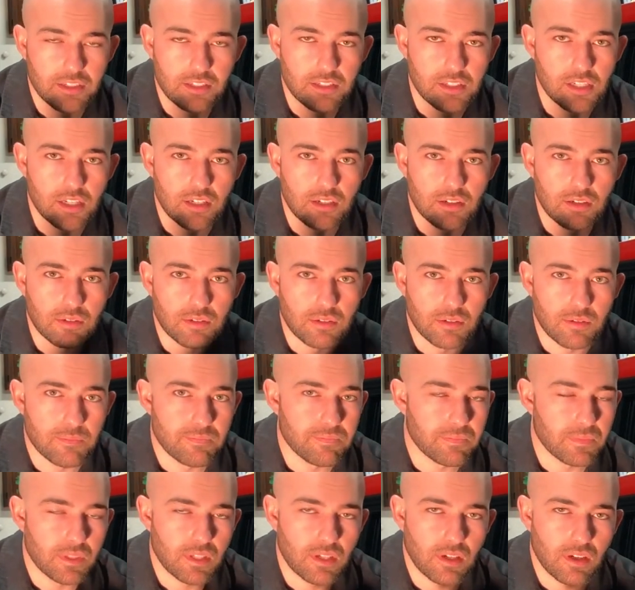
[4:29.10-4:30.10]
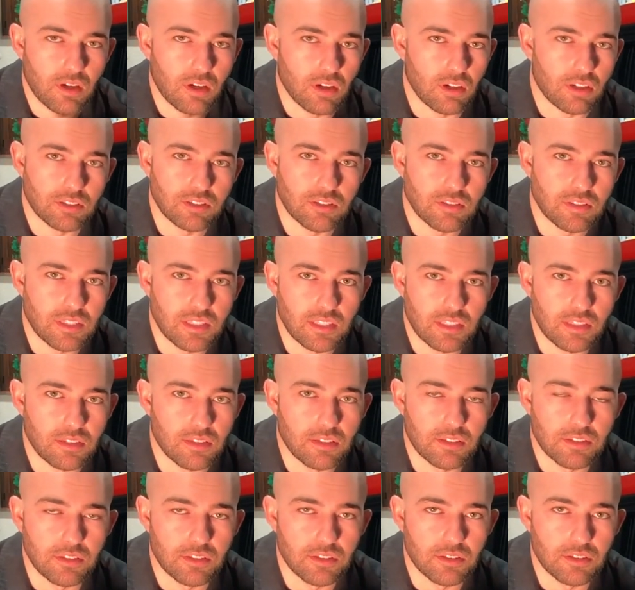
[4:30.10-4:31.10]
to go. All you needed to
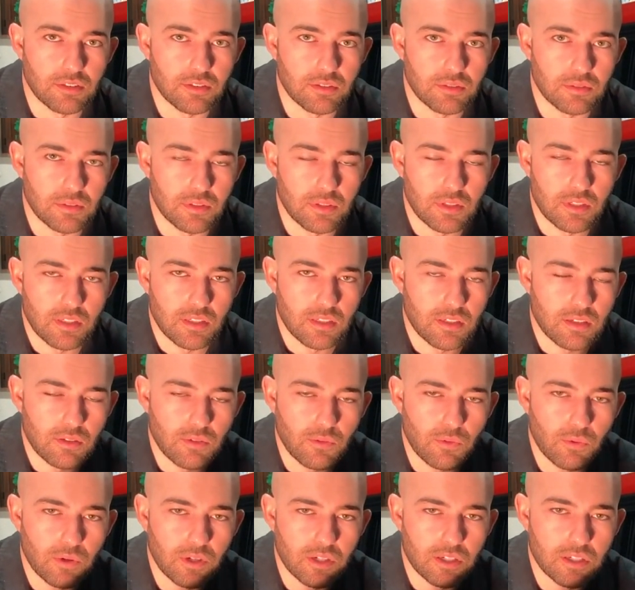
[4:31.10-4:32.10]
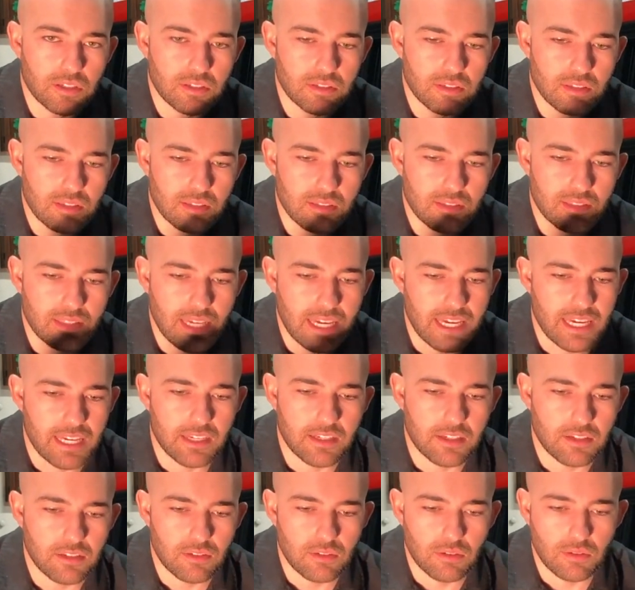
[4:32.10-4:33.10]
do was
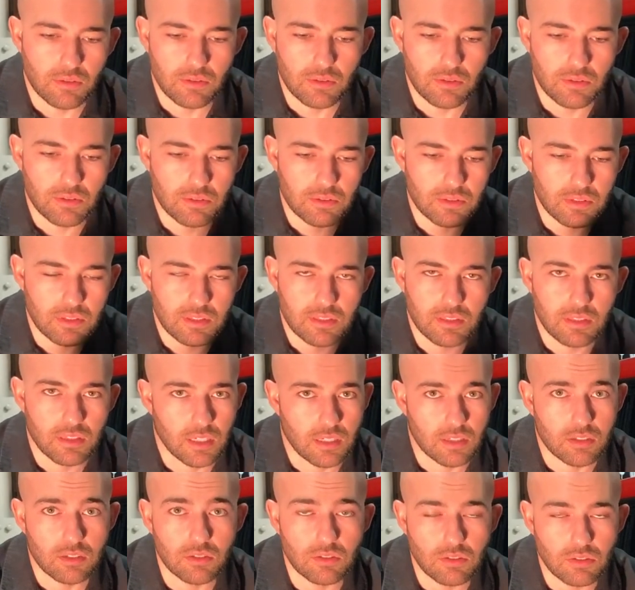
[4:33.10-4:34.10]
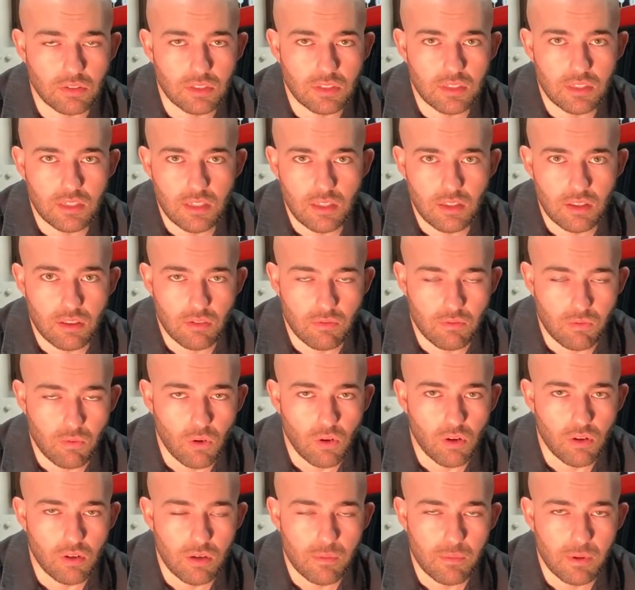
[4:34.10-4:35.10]
take your old knuckles,
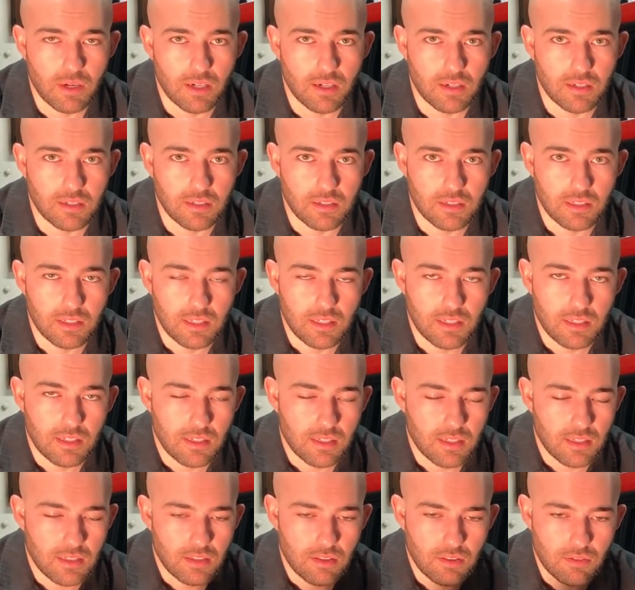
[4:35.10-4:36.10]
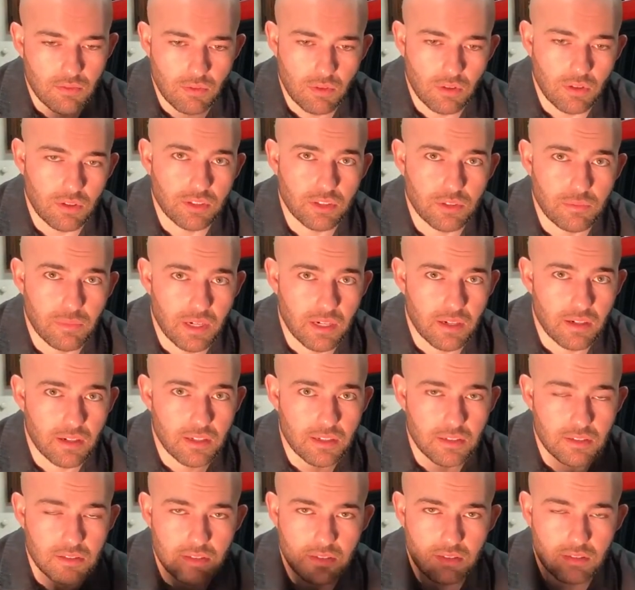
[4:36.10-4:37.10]
throw them on, throw on your
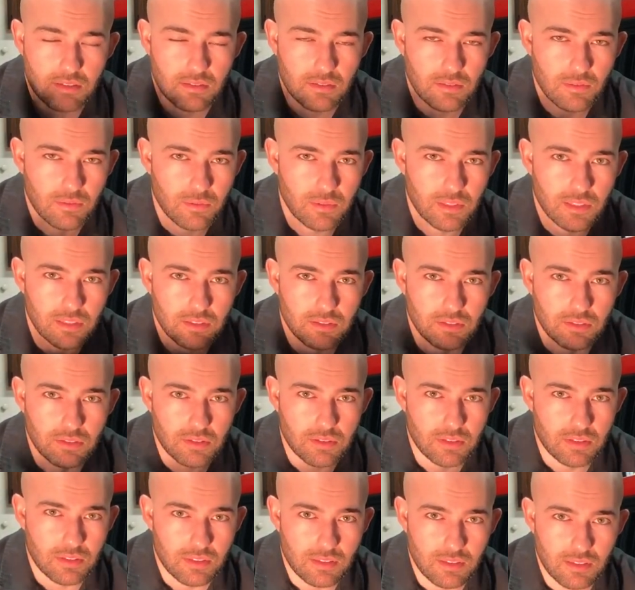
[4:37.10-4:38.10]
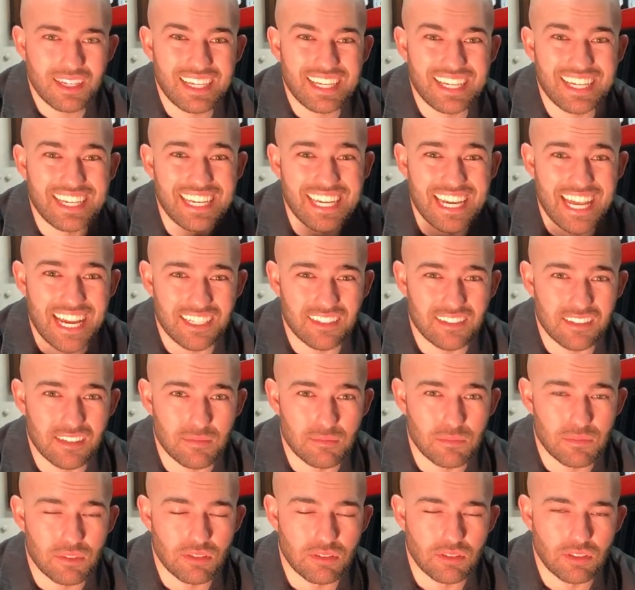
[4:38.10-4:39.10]
bearings, wheels, connect
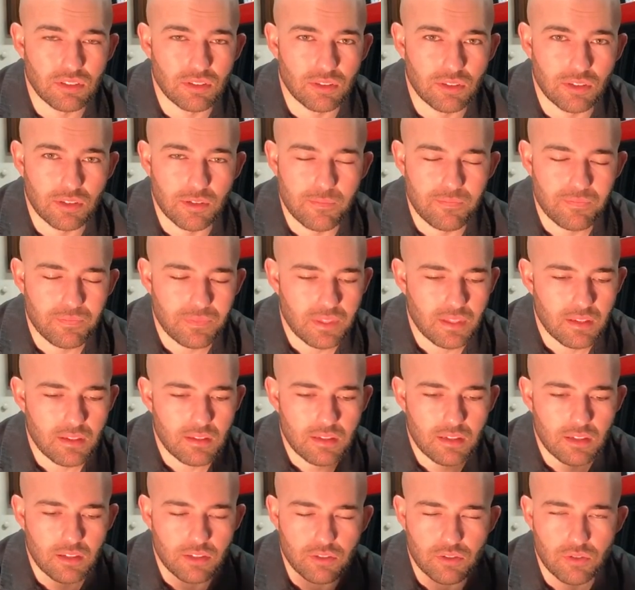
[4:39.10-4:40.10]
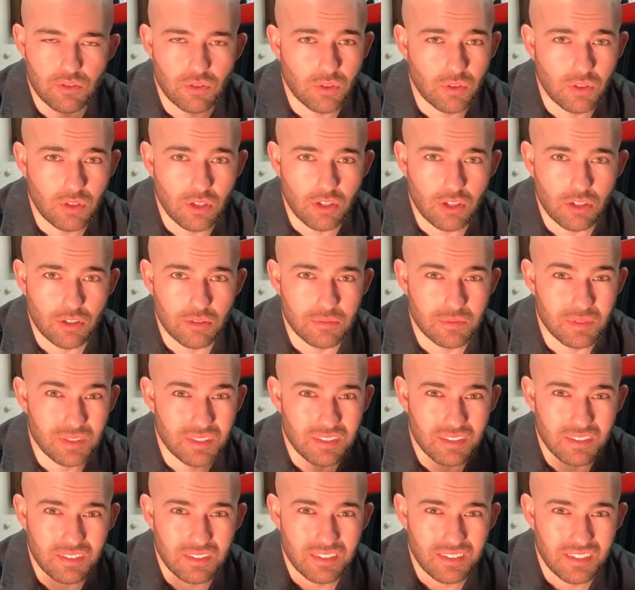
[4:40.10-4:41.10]
them to your control arms,
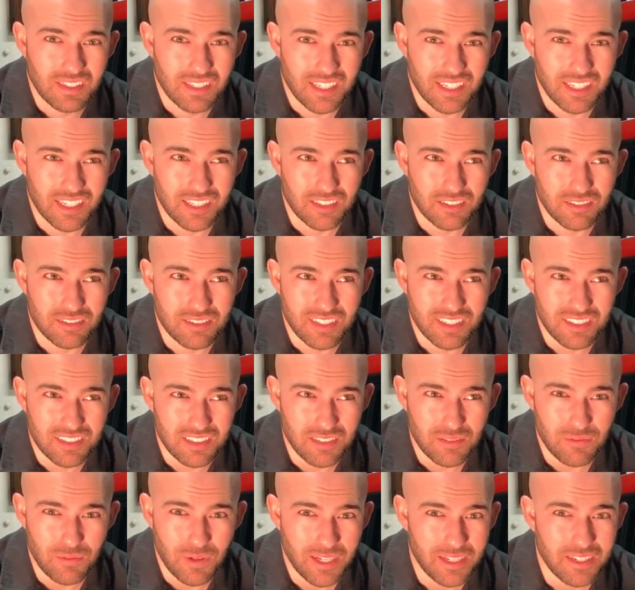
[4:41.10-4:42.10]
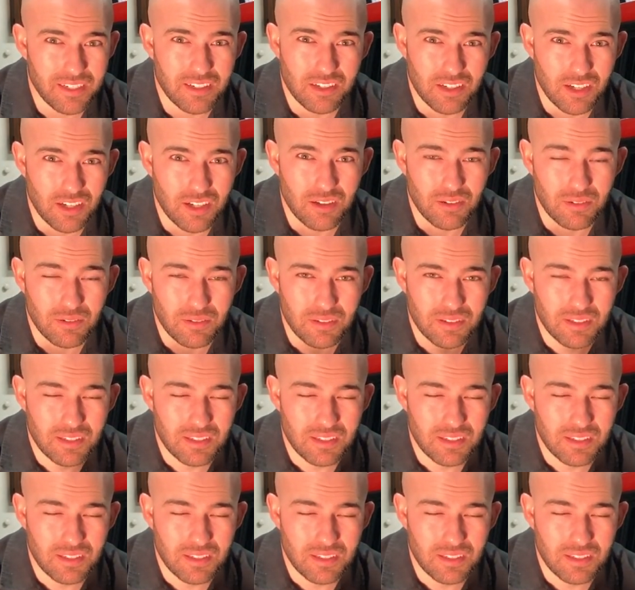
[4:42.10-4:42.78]
and you're essentially ready to go.